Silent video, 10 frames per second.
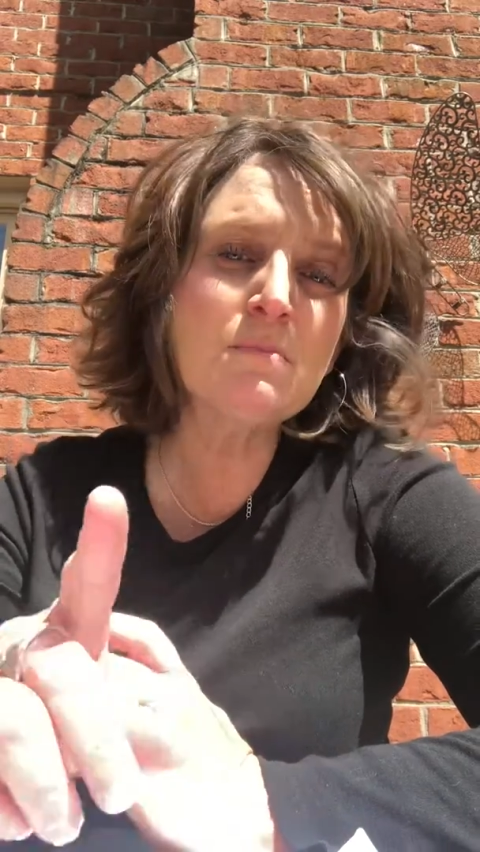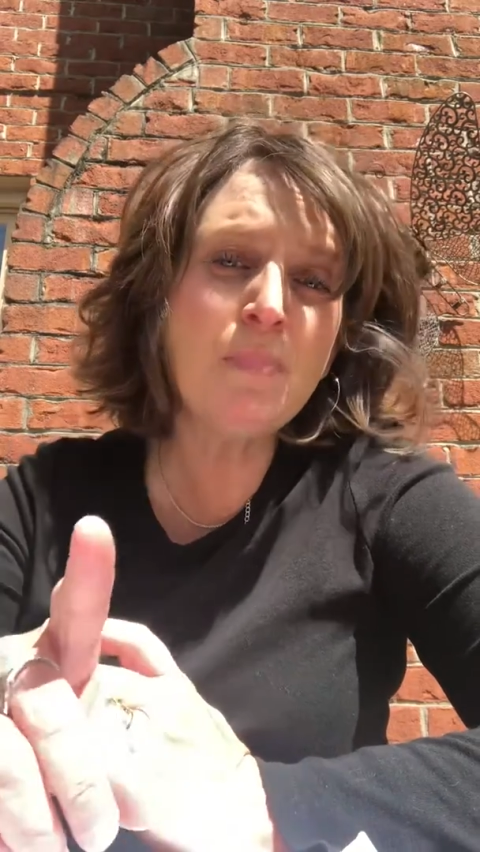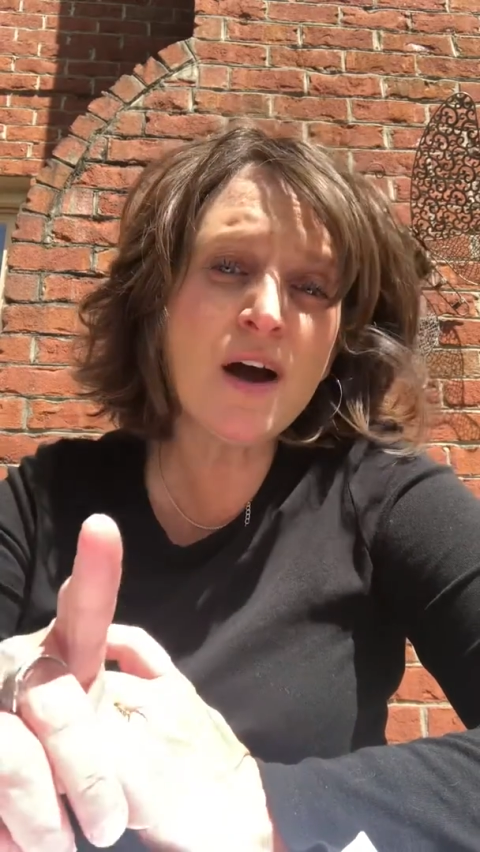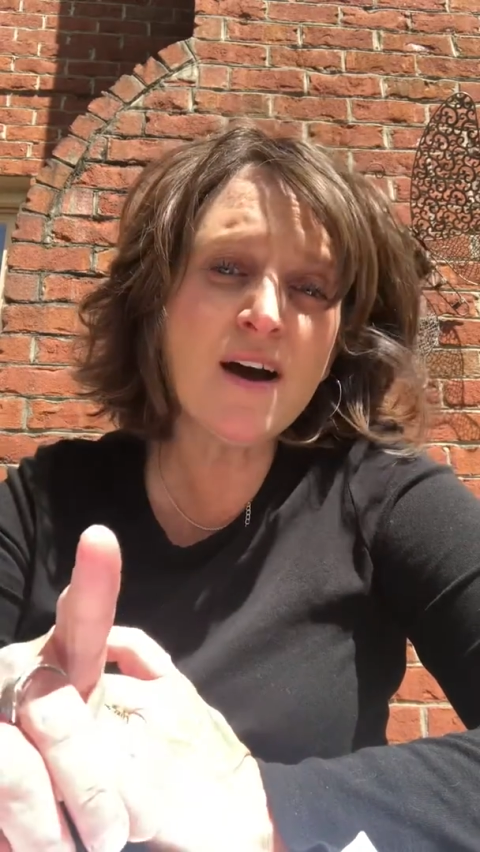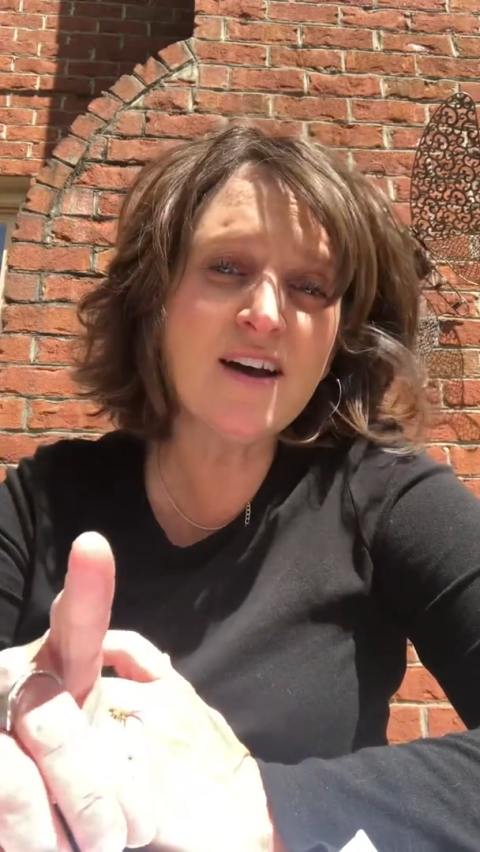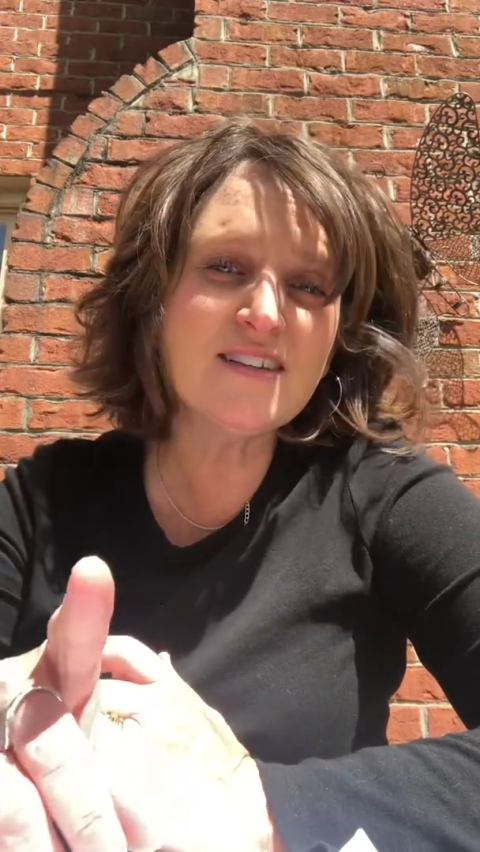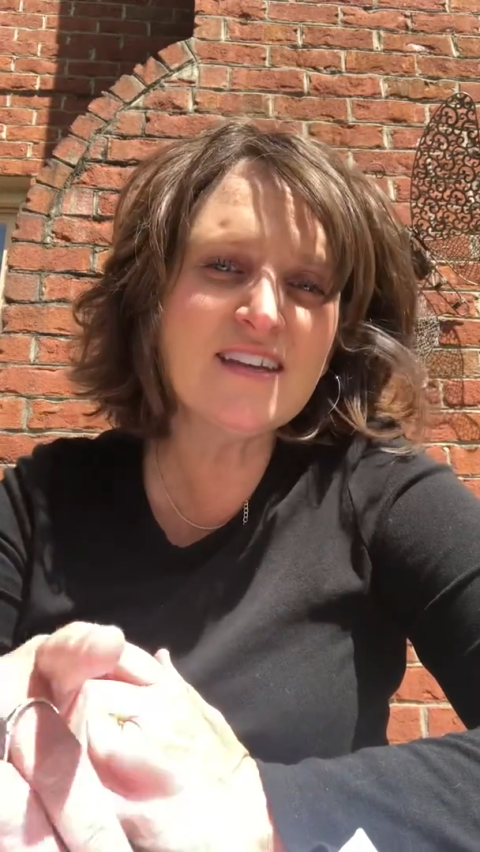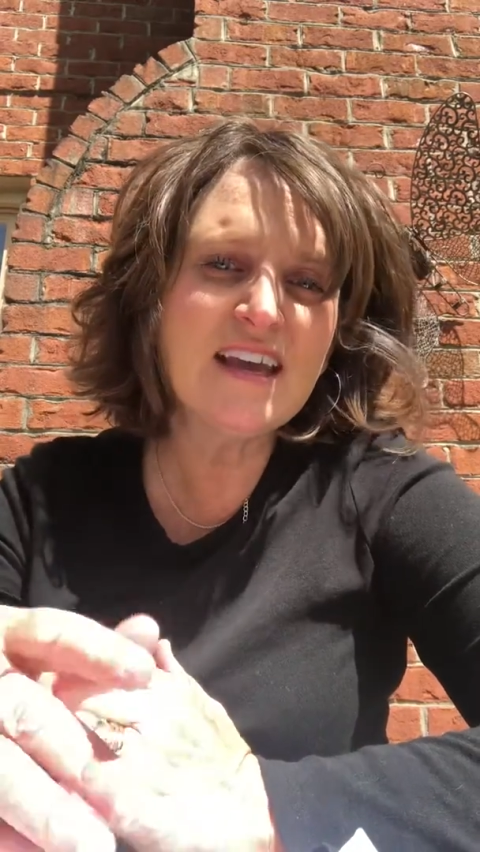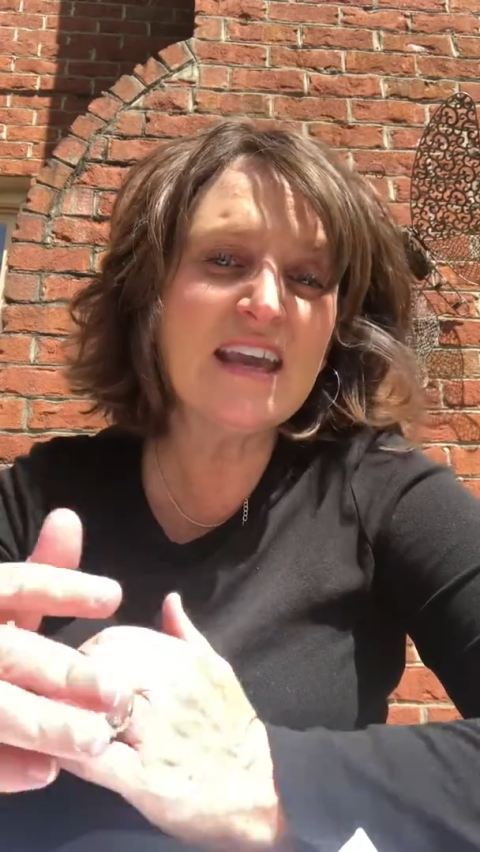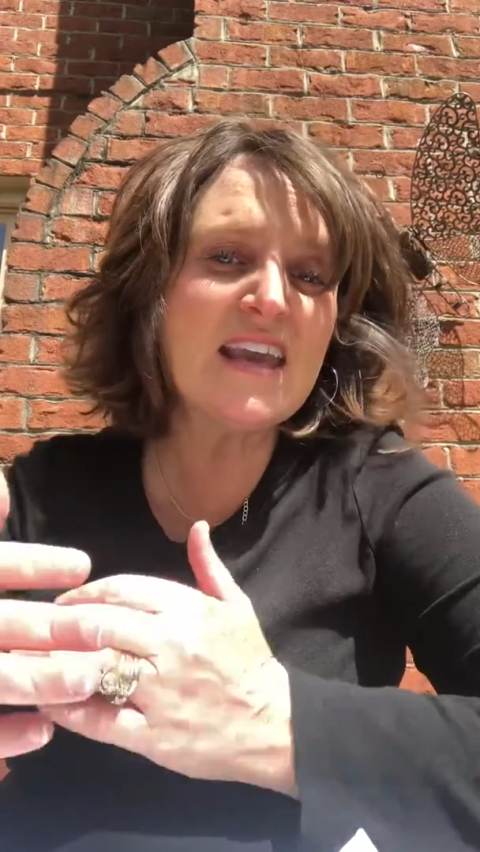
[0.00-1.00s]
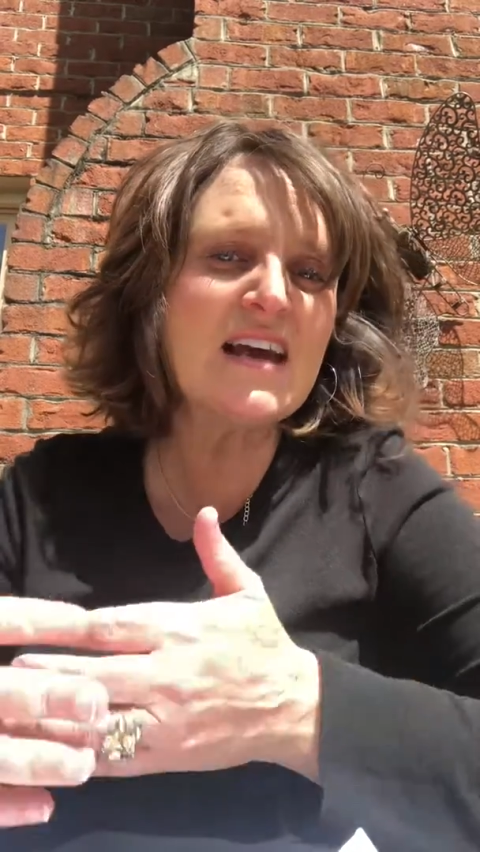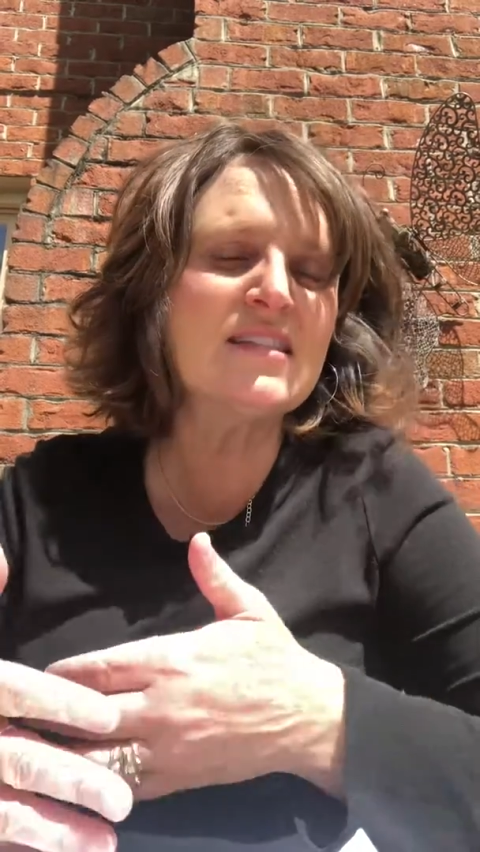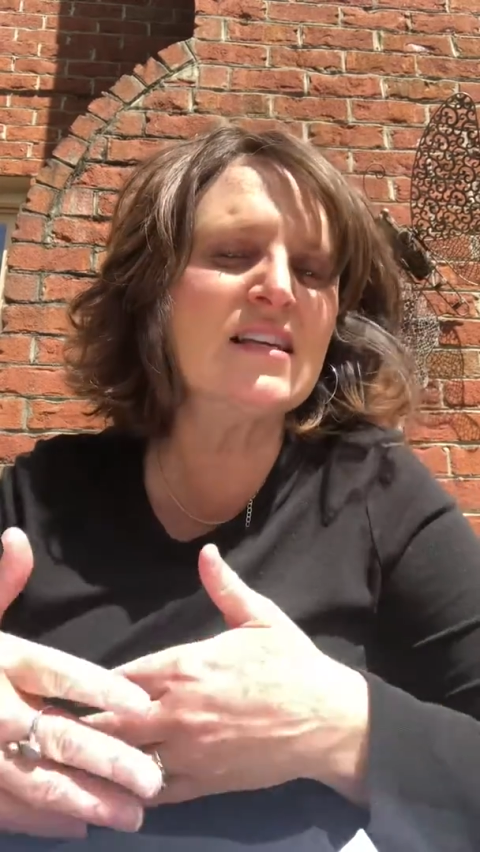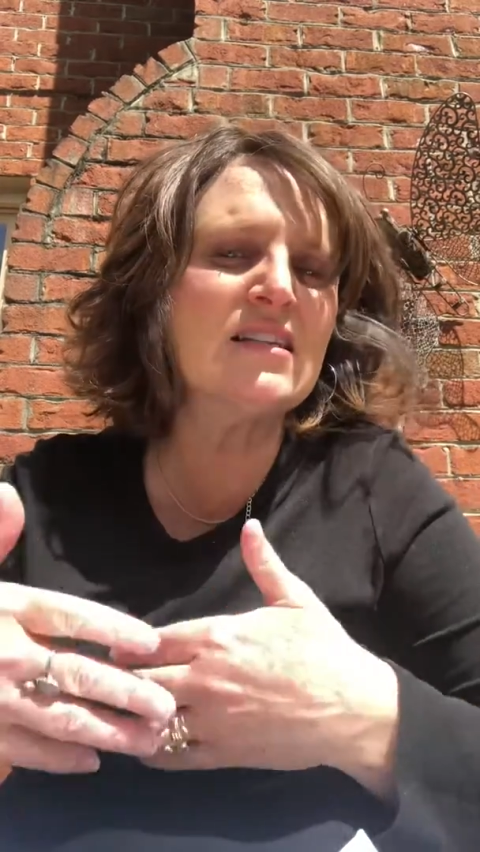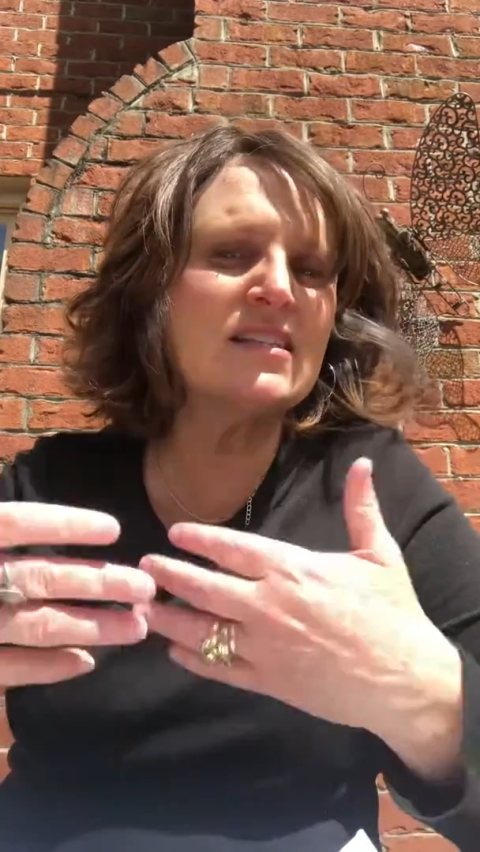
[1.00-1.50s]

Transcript: but he asks us